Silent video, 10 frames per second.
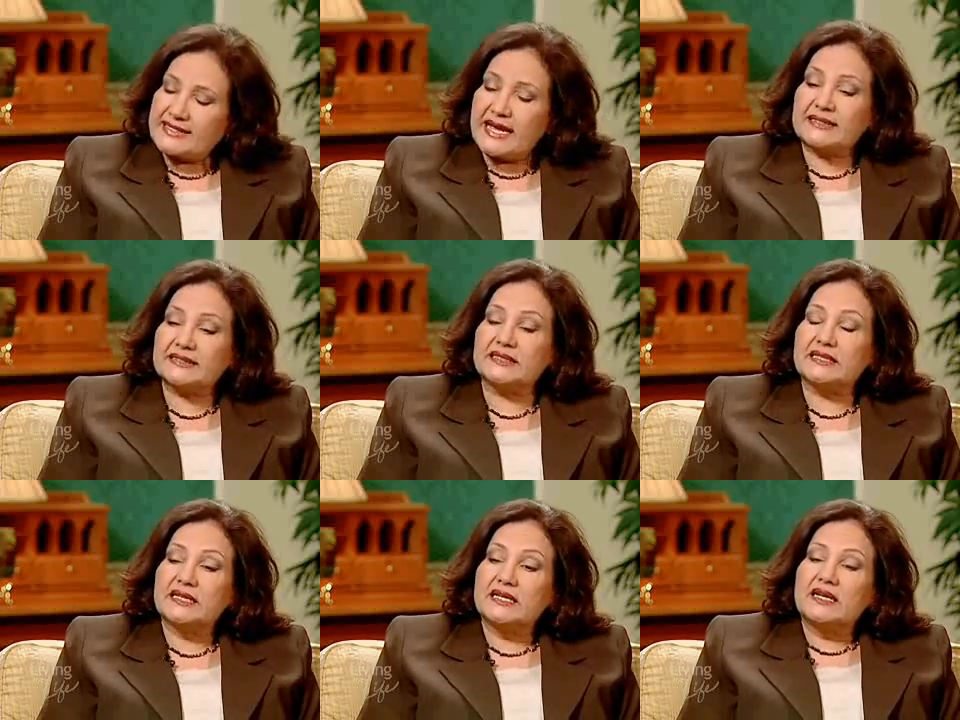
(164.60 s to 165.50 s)

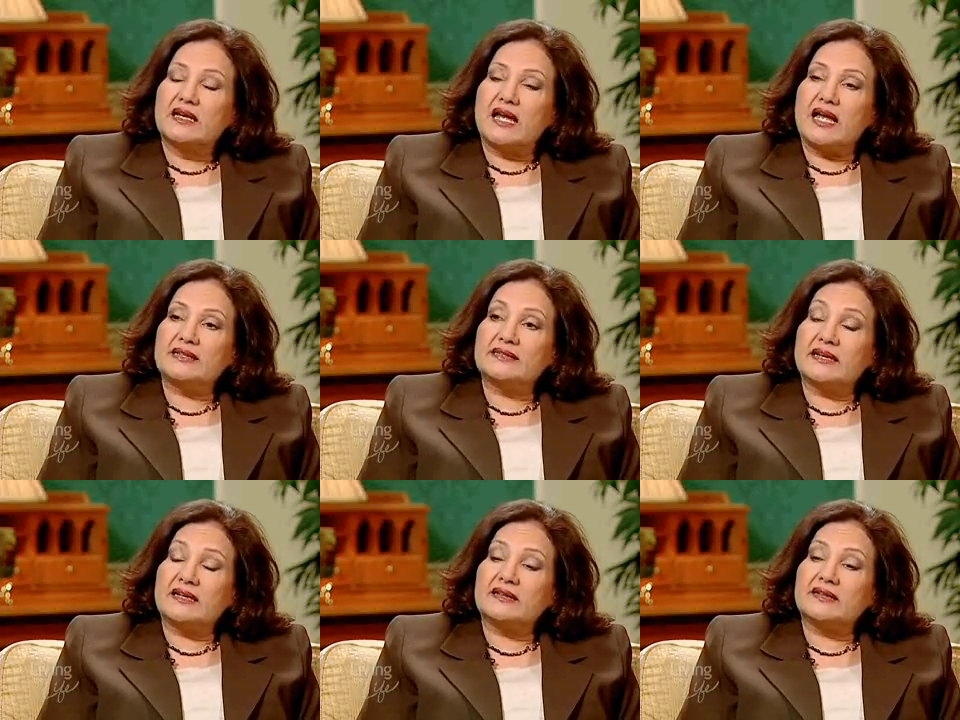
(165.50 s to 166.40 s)
Exactly. And
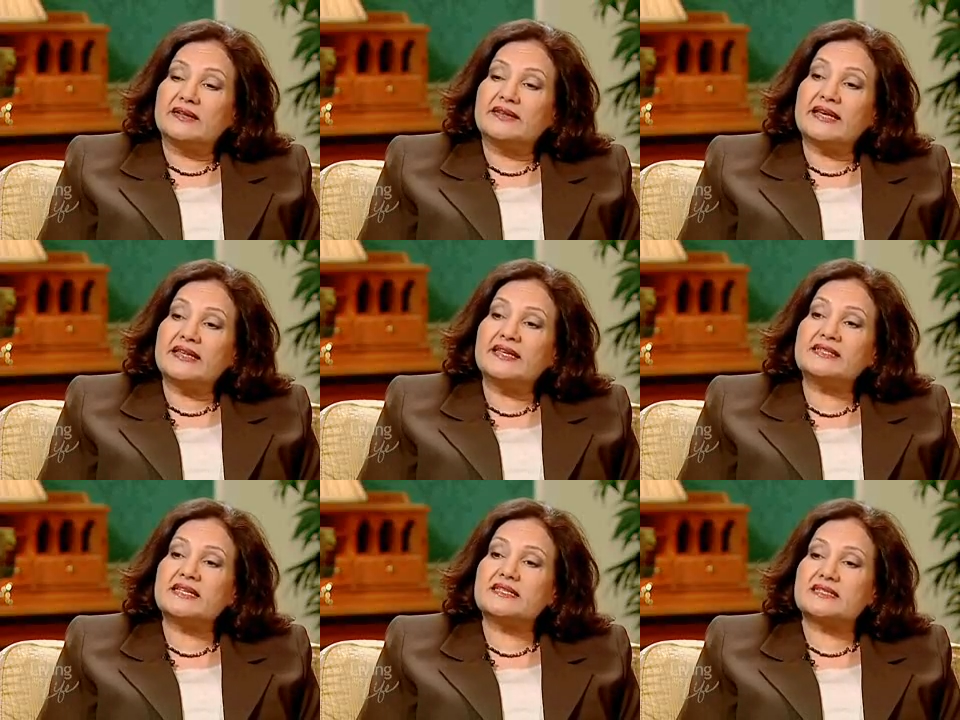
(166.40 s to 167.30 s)

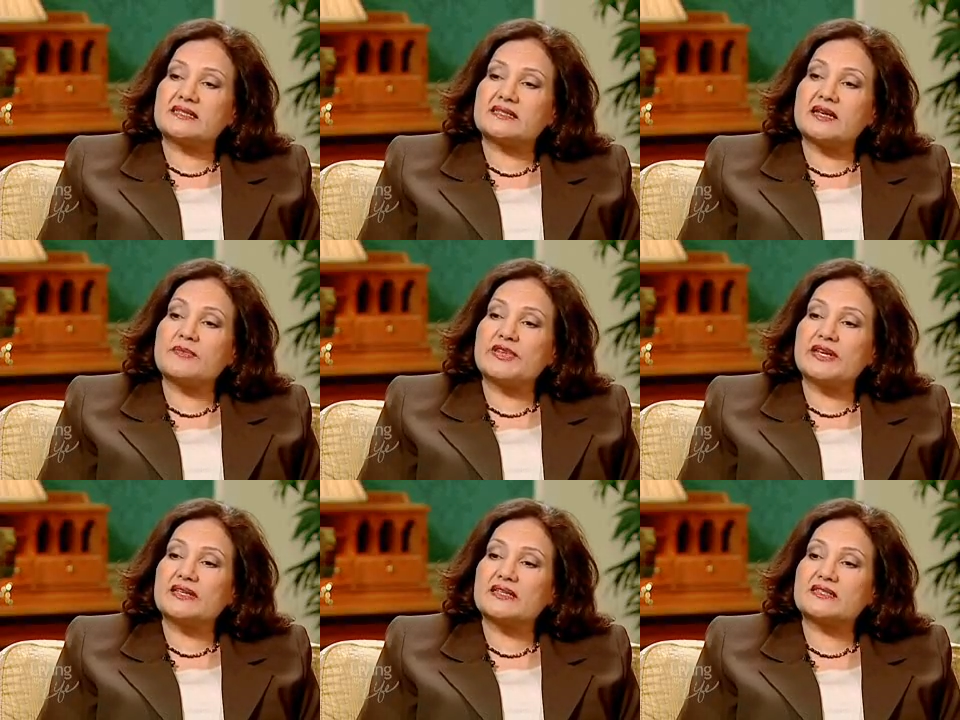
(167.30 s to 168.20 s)
this is
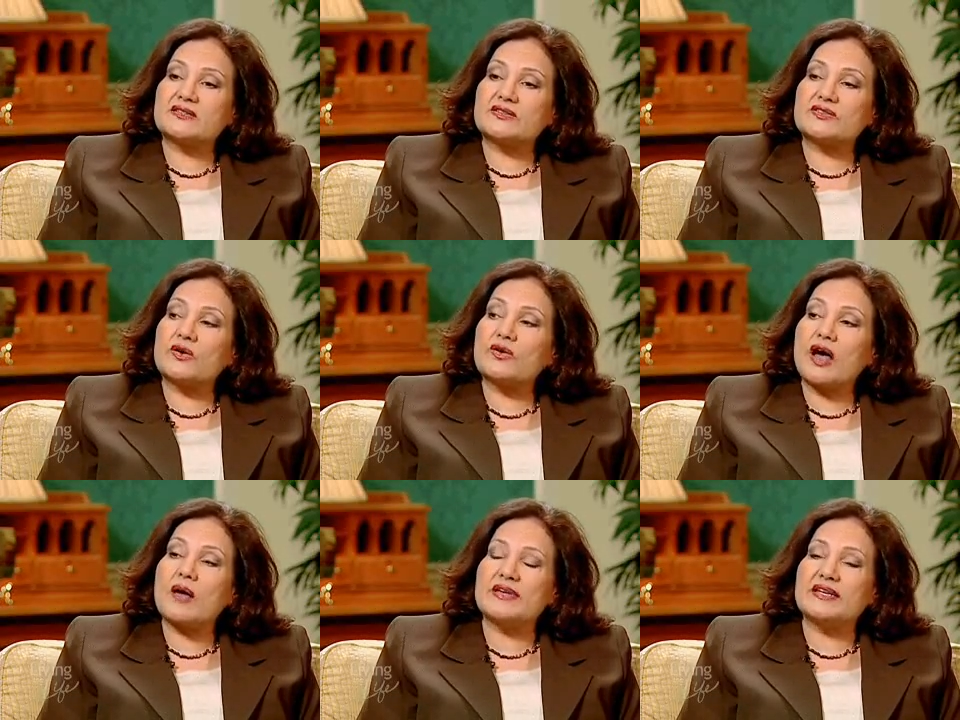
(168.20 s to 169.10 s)
something that's so
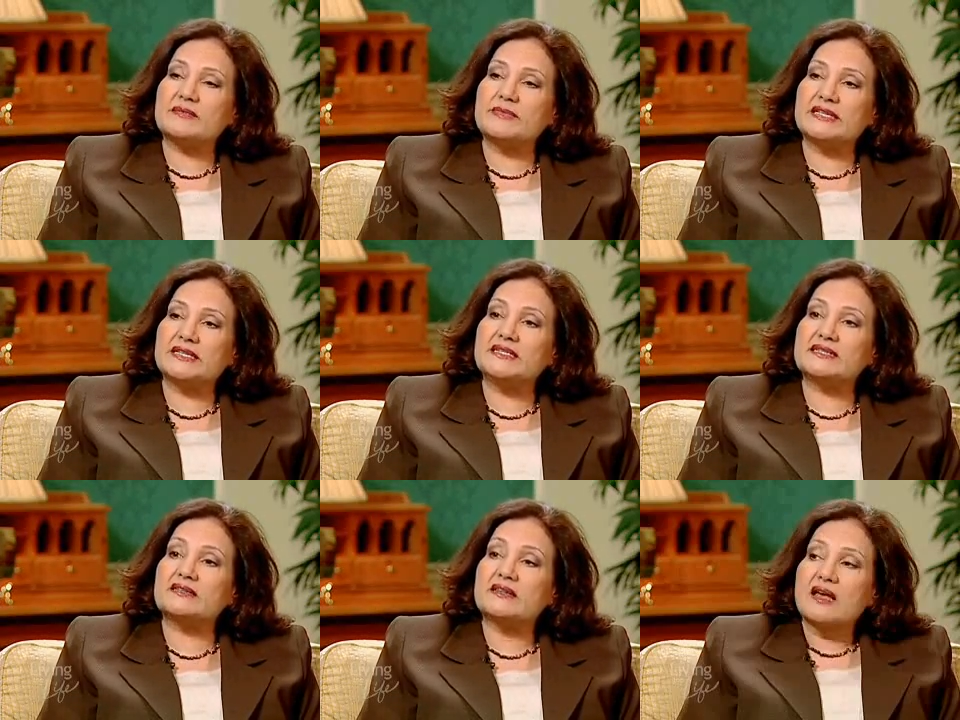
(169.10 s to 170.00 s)
common in the Middle
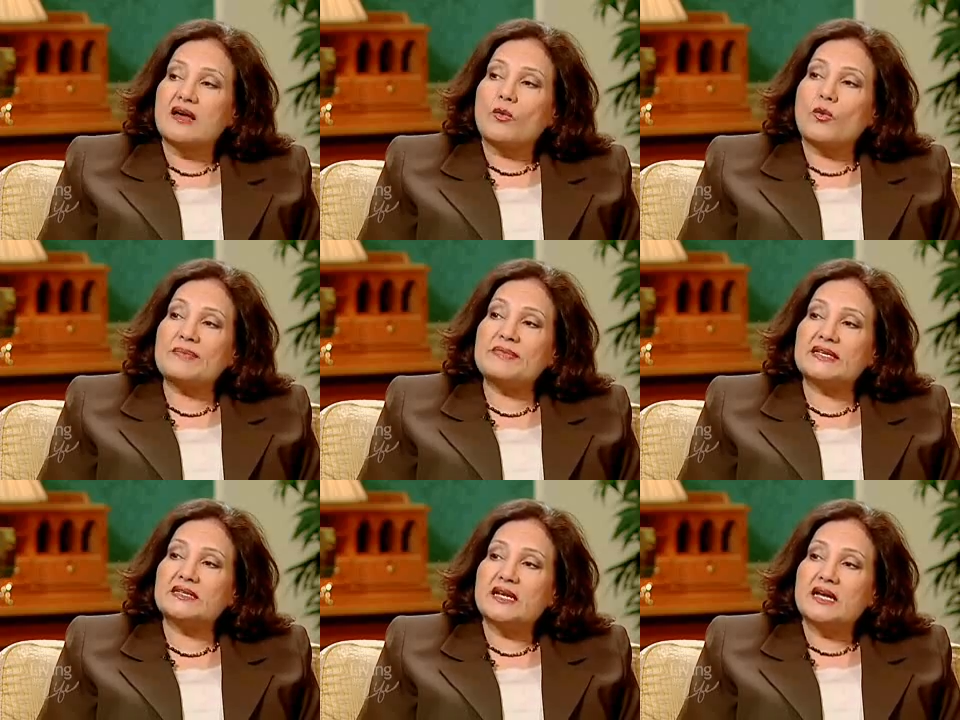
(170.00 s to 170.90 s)
East, that
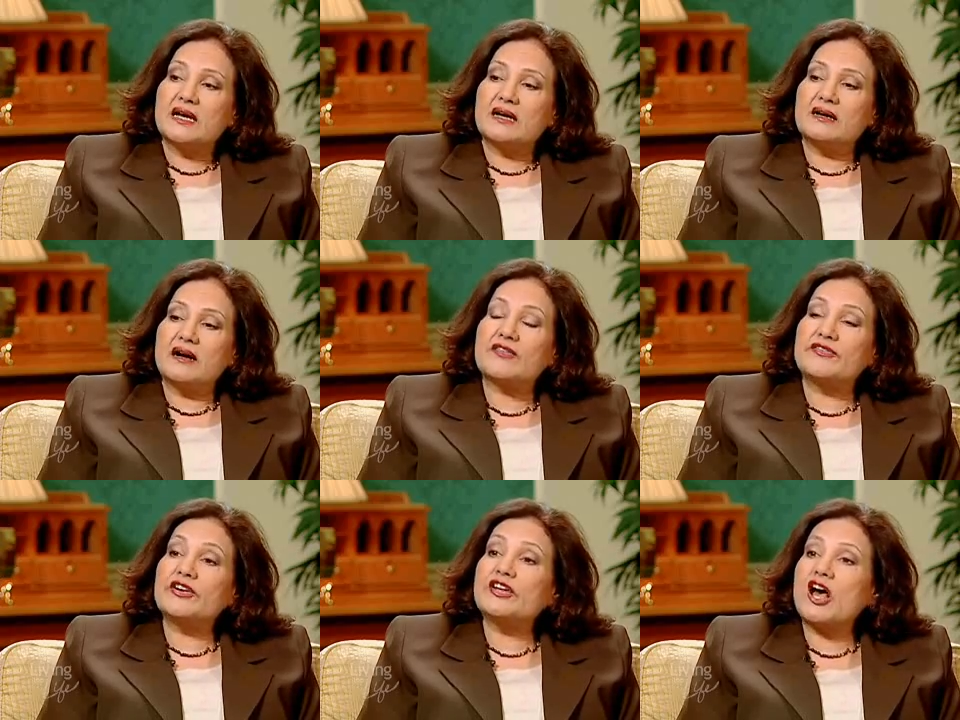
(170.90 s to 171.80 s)
women are
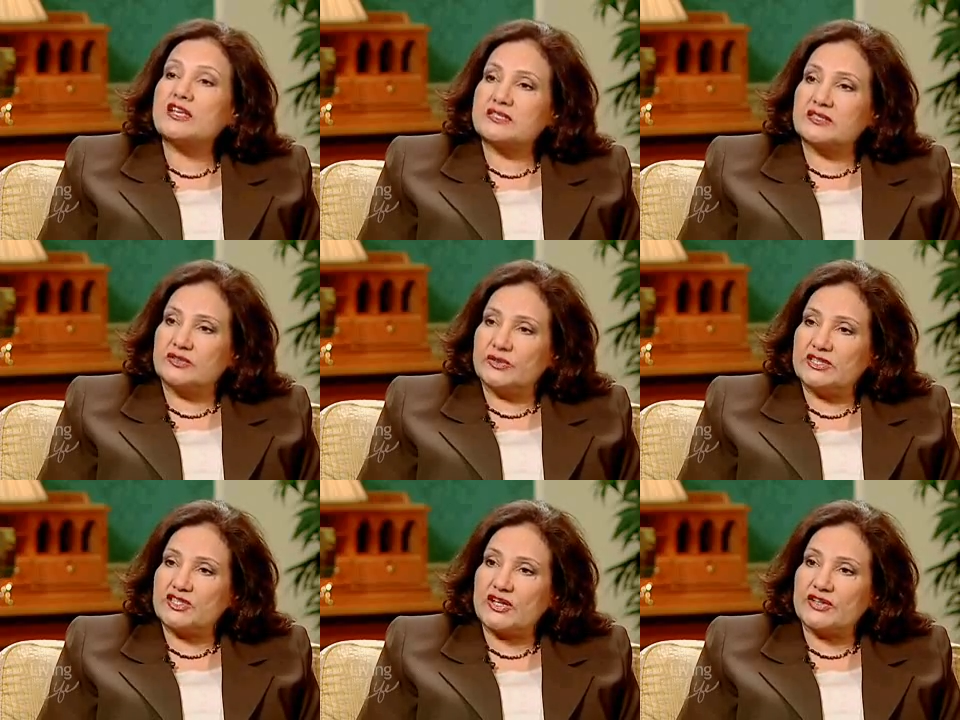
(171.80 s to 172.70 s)
very hostile to
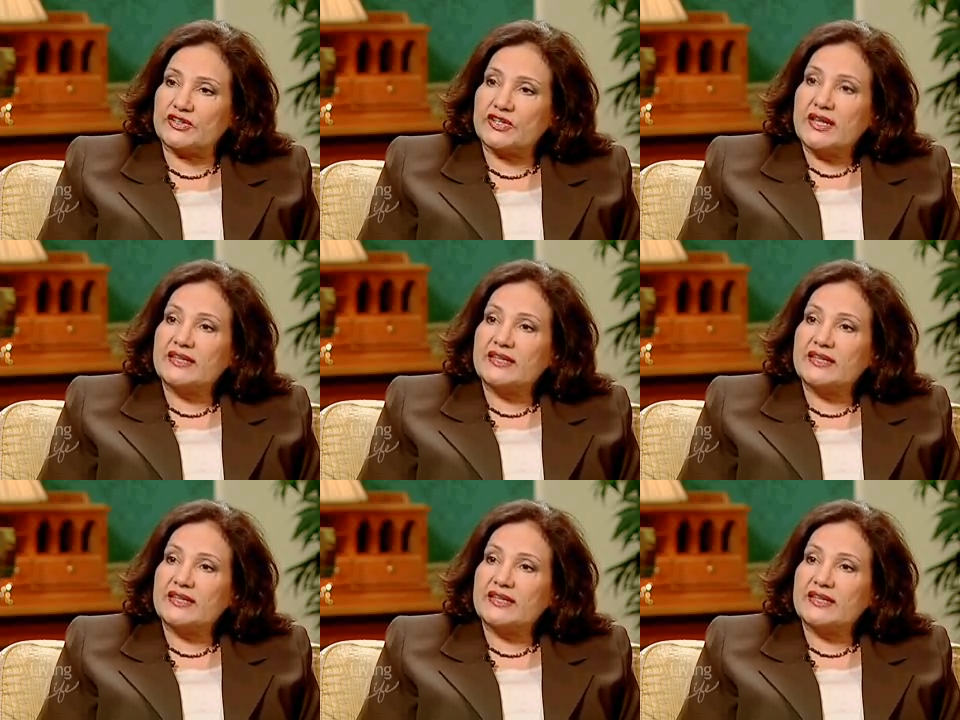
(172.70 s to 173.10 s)
each other.